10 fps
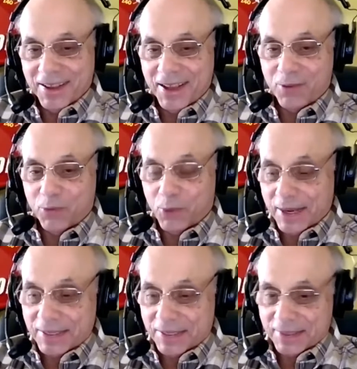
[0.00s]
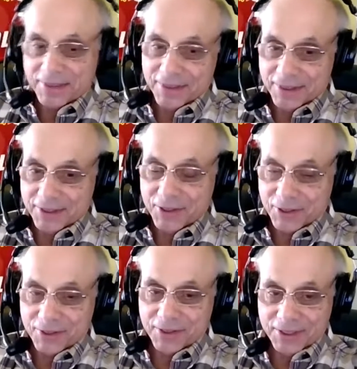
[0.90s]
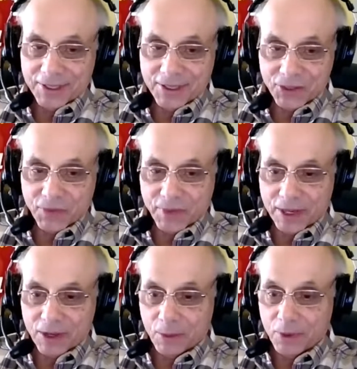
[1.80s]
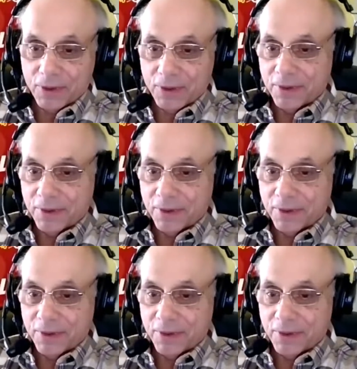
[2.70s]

And wait until it is available.